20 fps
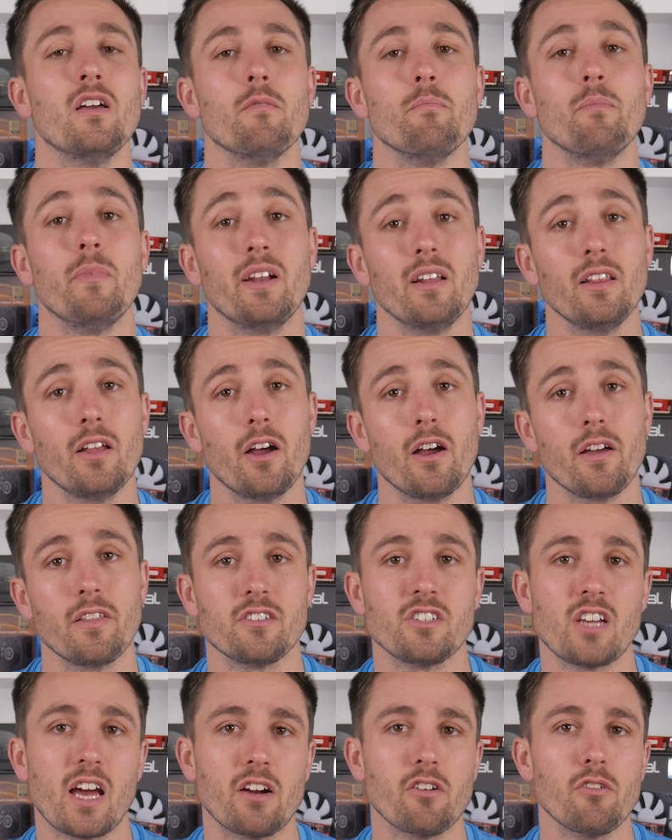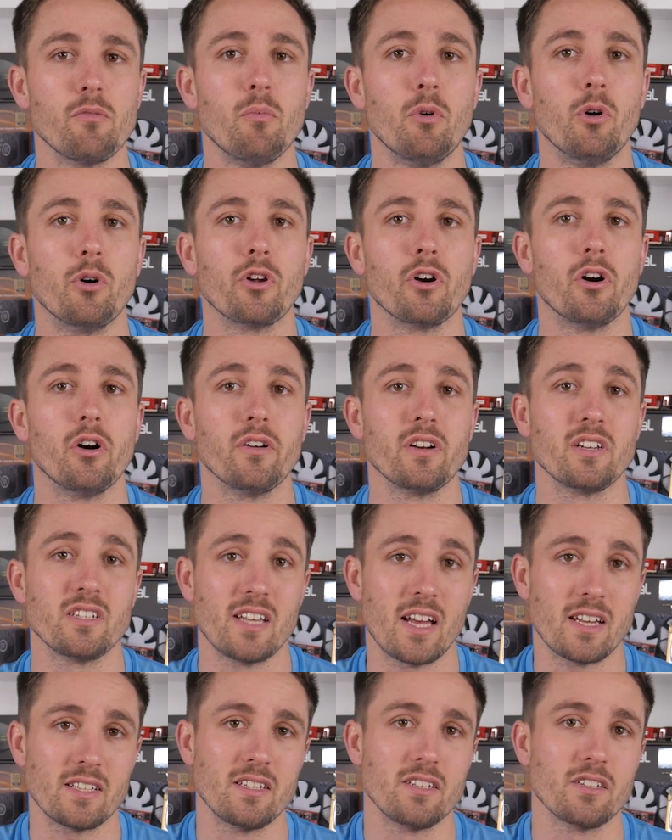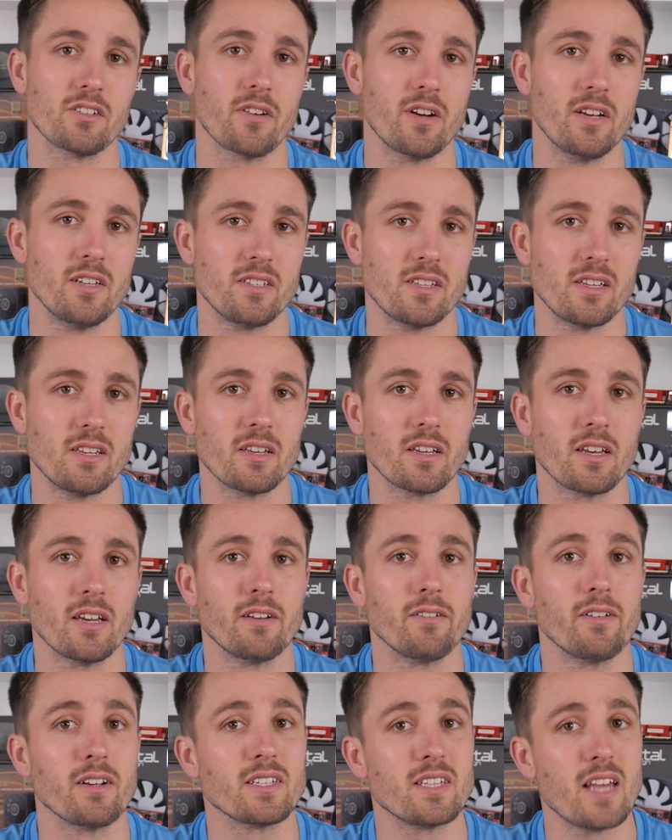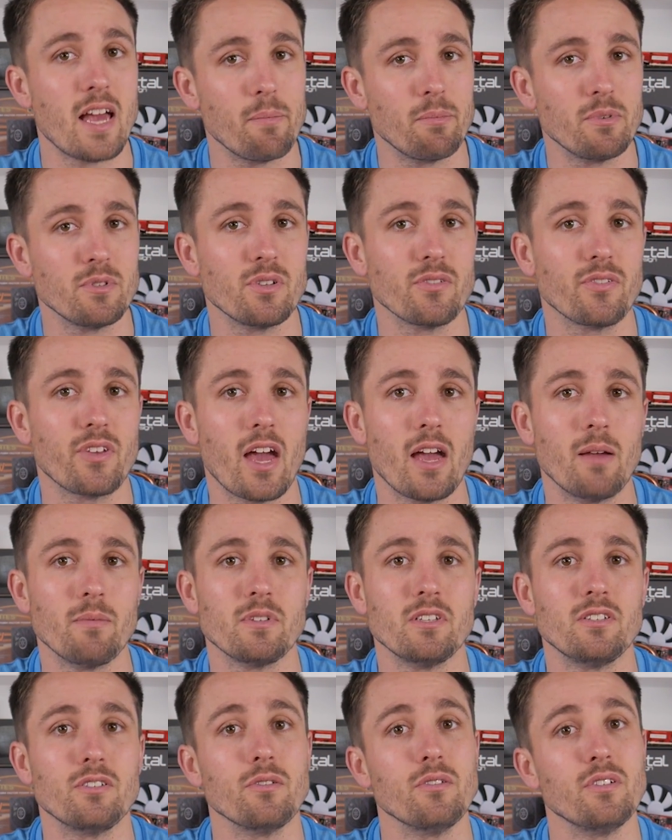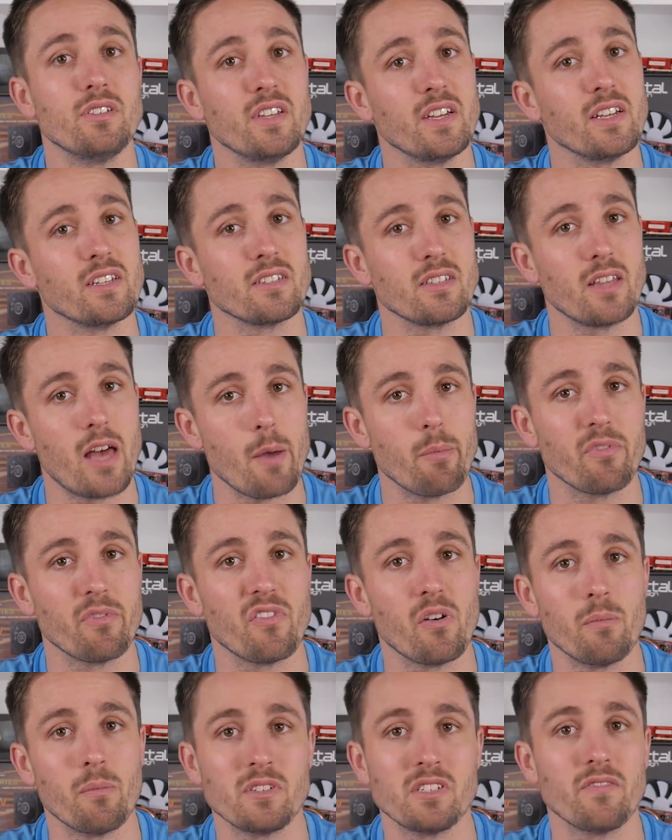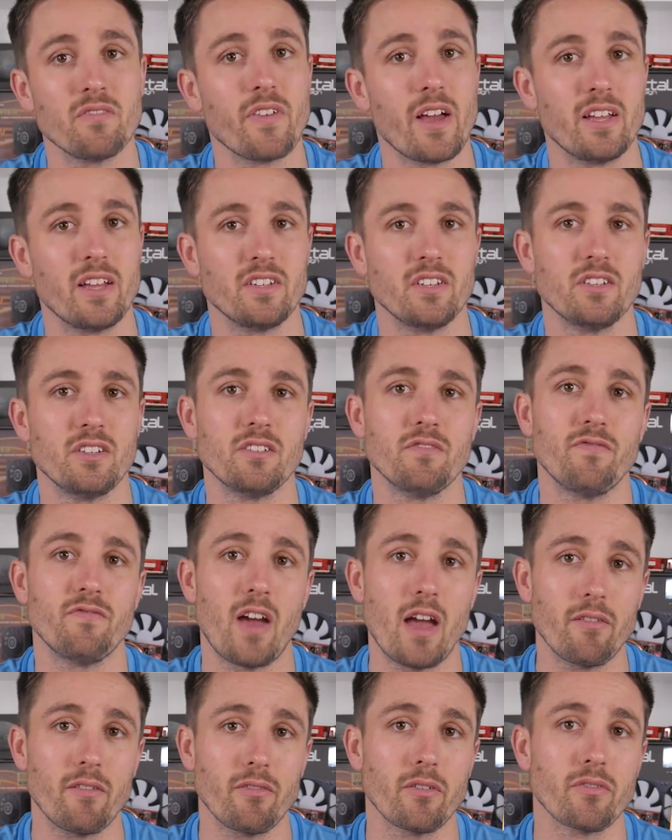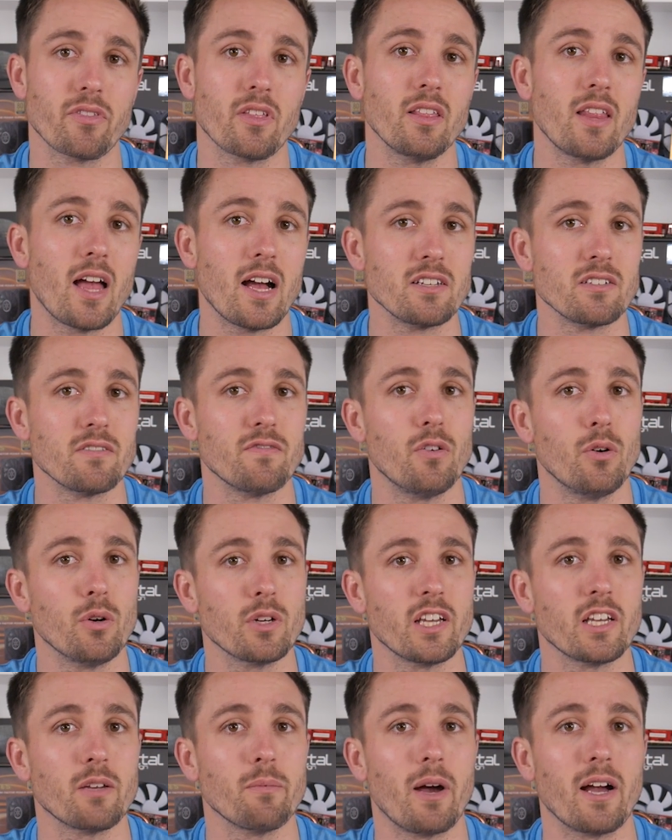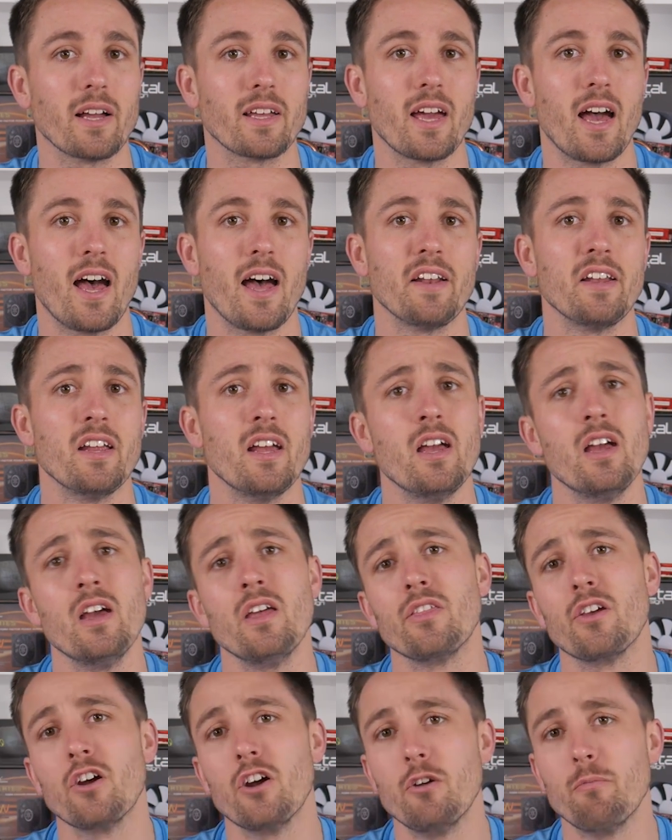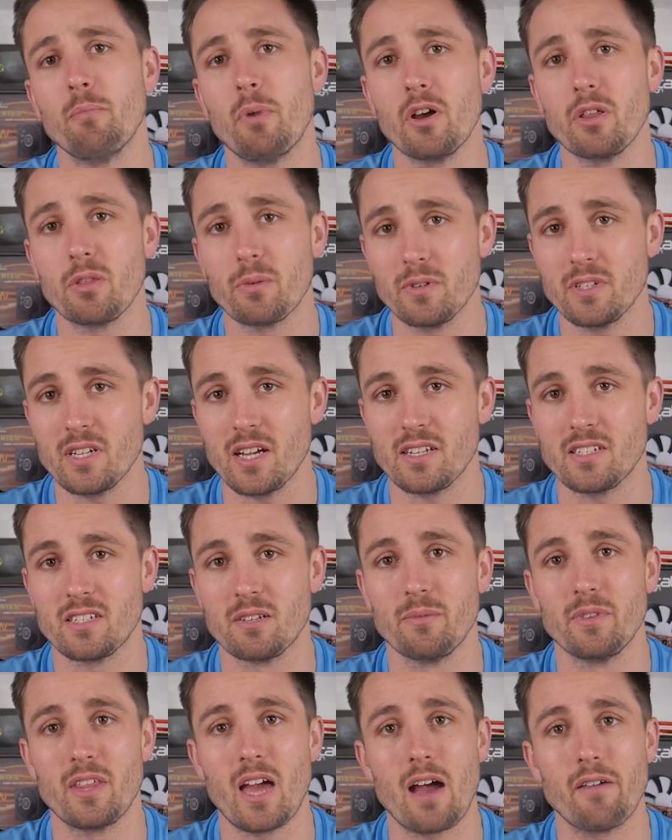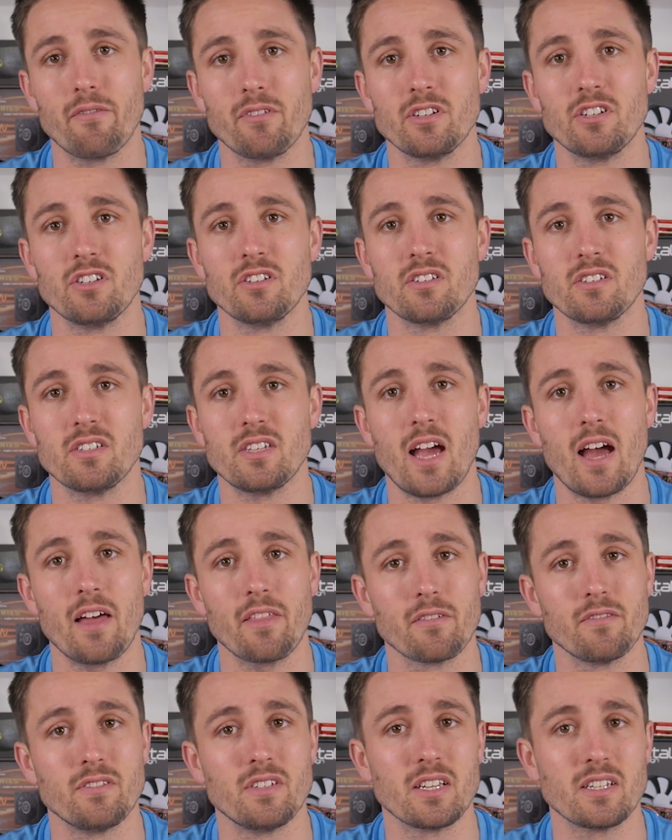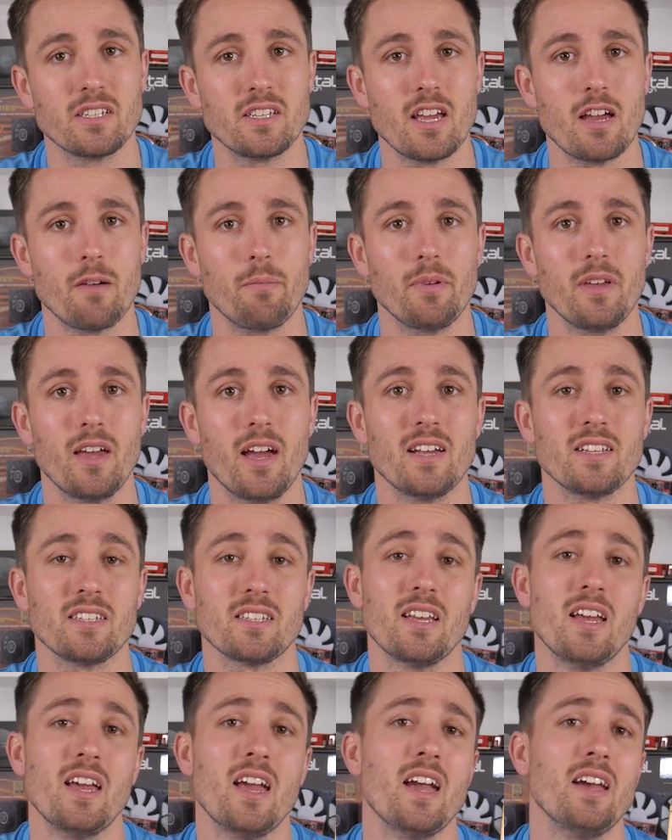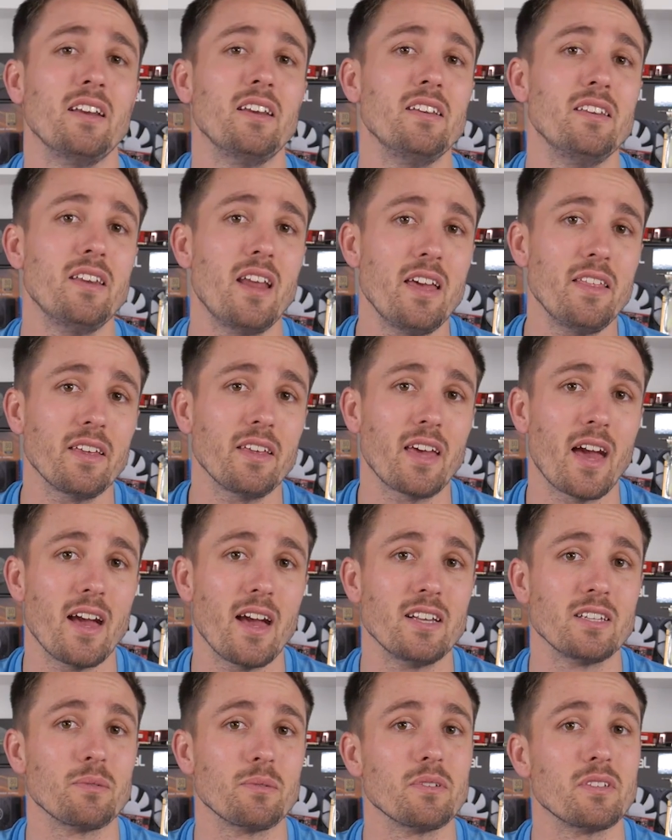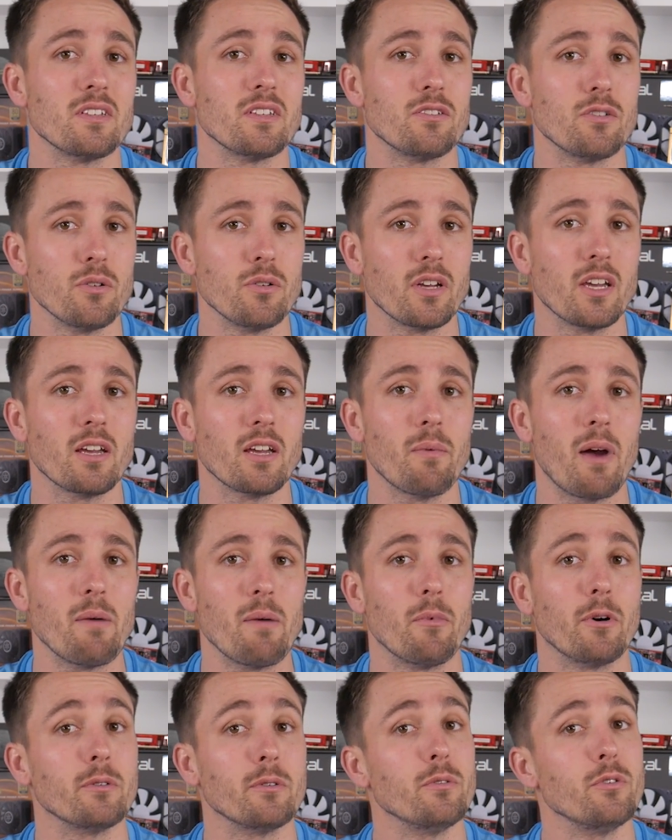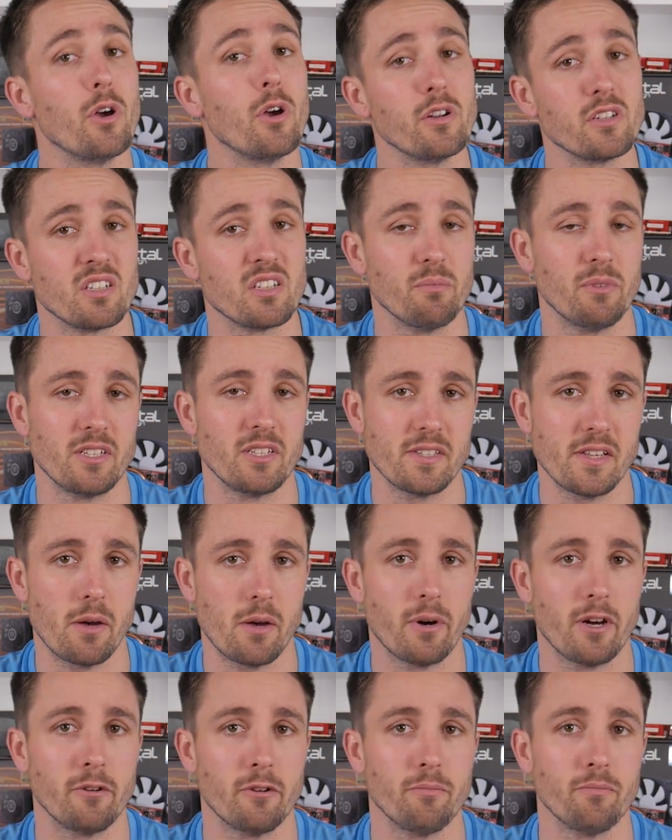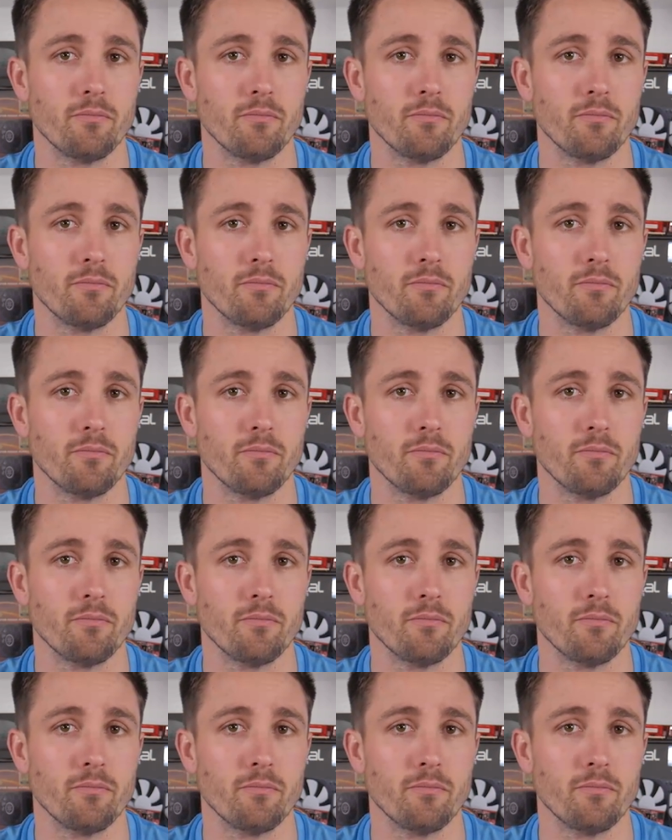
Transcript: Middle-earth: Shadow of Mordor and Assassin's Creed Syndicate are examples of games that do see a slight performance advantage in favour of the larger 4GB card, though both were tested with averages south of 60 FPS, and in neither case was the 2GB model noticeably slower.